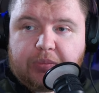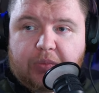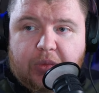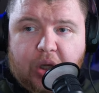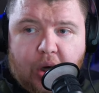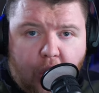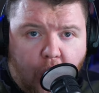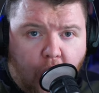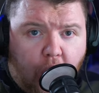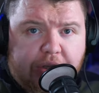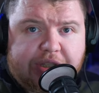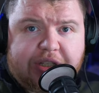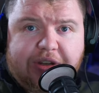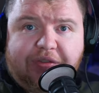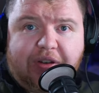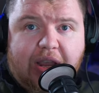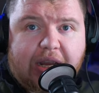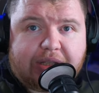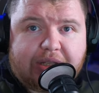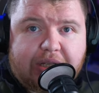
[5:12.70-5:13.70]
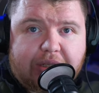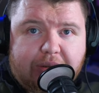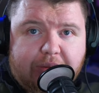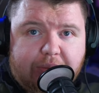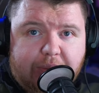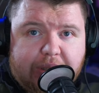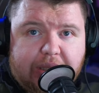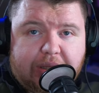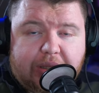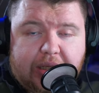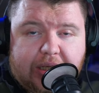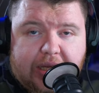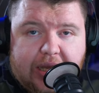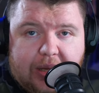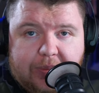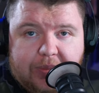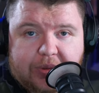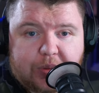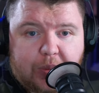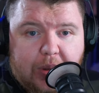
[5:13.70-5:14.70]
artifacting within the
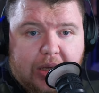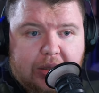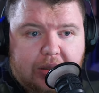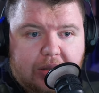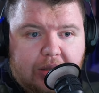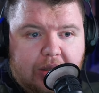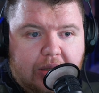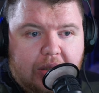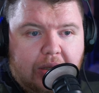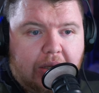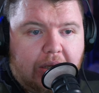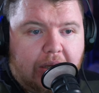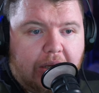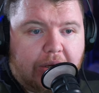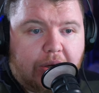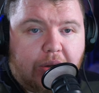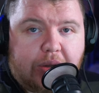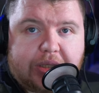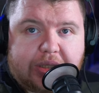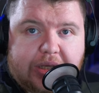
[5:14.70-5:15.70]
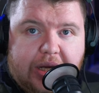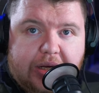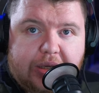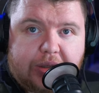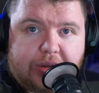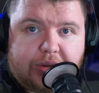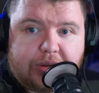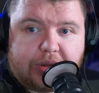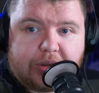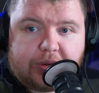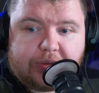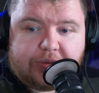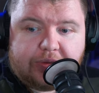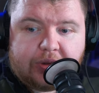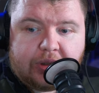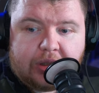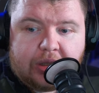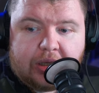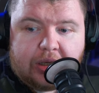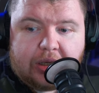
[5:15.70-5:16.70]
game as well, and all this kind of good stuff.
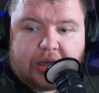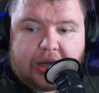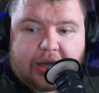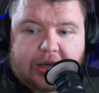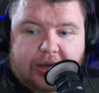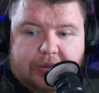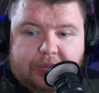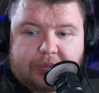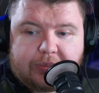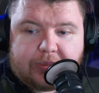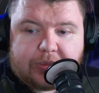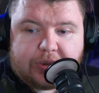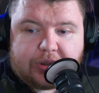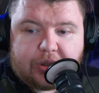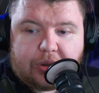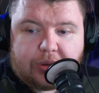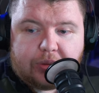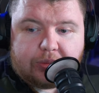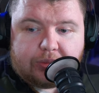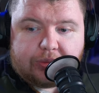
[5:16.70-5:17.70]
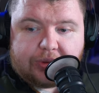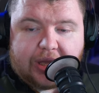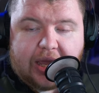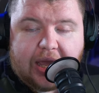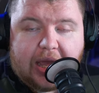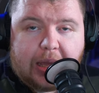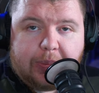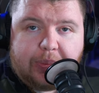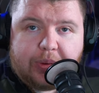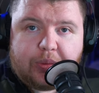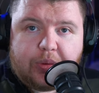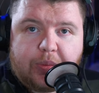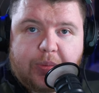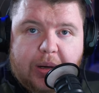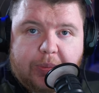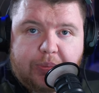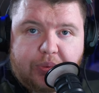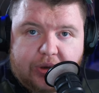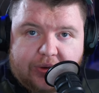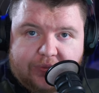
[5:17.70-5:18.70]
So that happened with
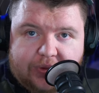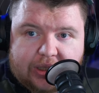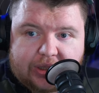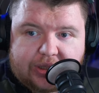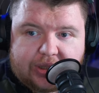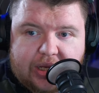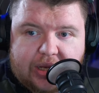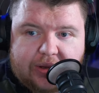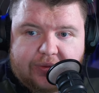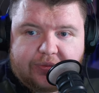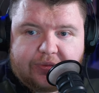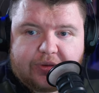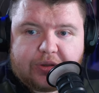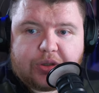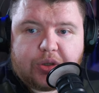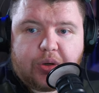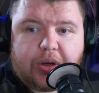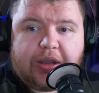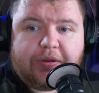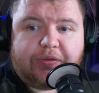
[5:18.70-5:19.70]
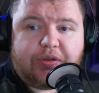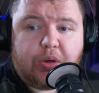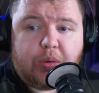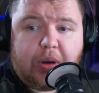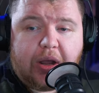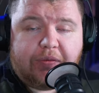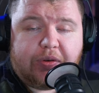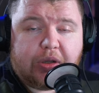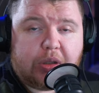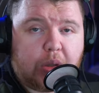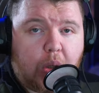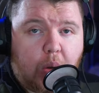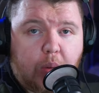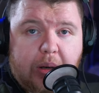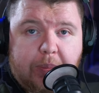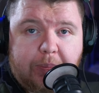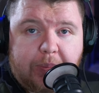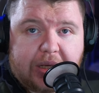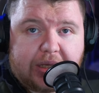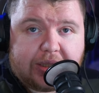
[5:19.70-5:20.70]
my previous save. So if you have a
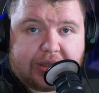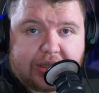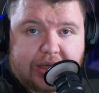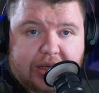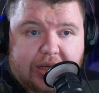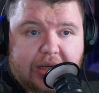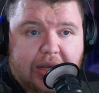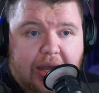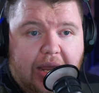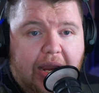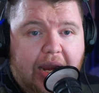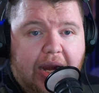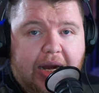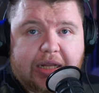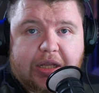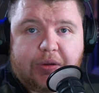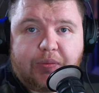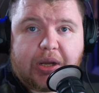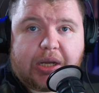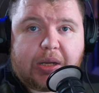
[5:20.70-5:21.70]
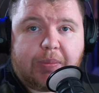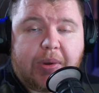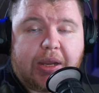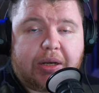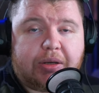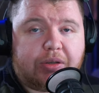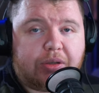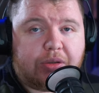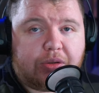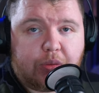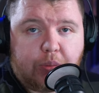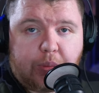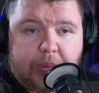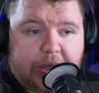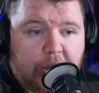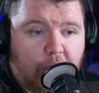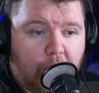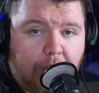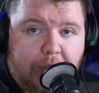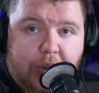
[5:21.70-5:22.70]
low-end PC, I highly recommend there will be
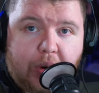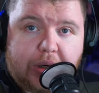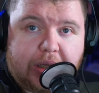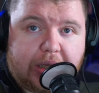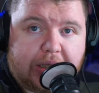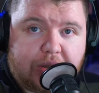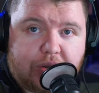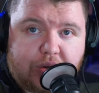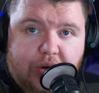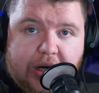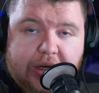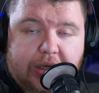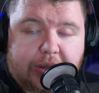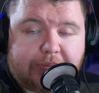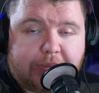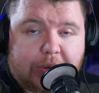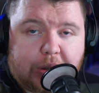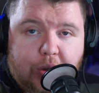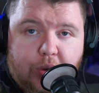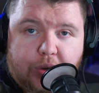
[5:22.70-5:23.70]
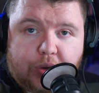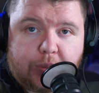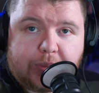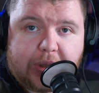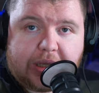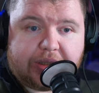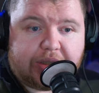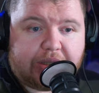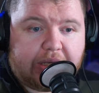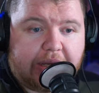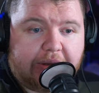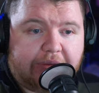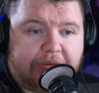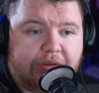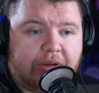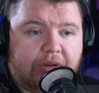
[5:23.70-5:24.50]
no point in trying to load up that save.